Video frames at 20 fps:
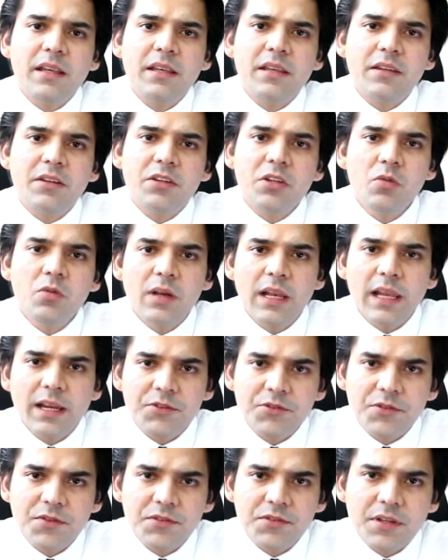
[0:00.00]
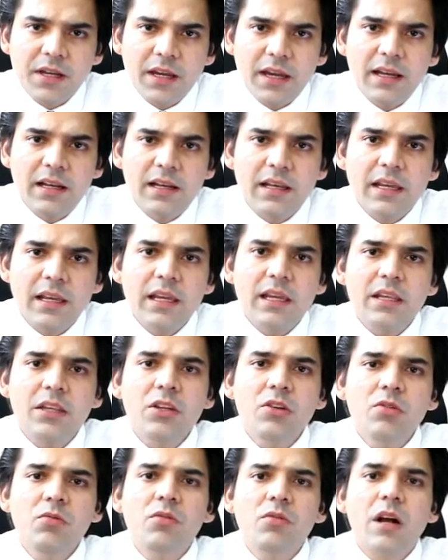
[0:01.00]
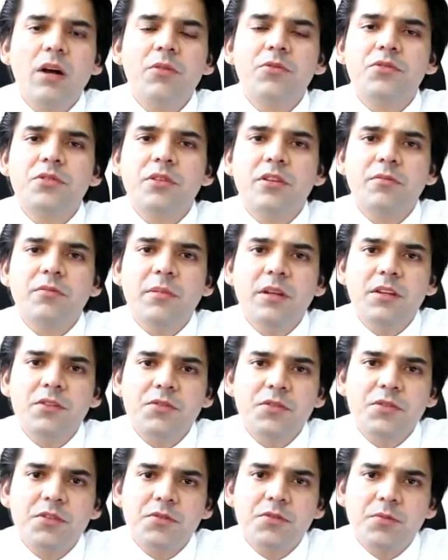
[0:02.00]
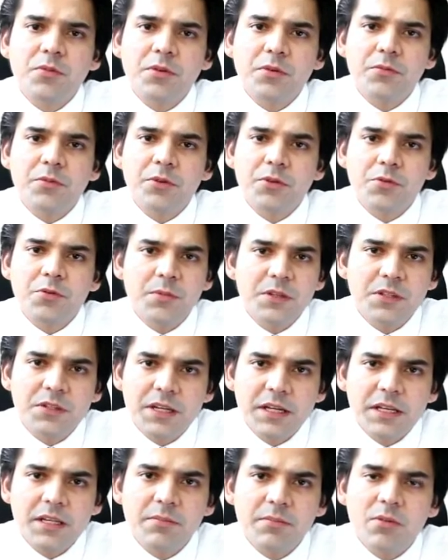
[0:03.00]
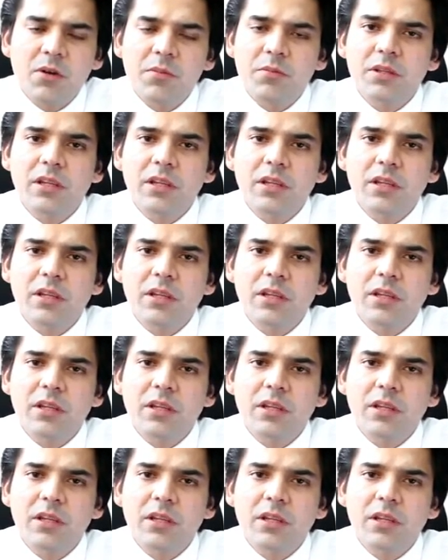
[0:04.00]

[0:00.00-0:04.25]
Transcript: that new elections are held, a new council of ministers were to be set up.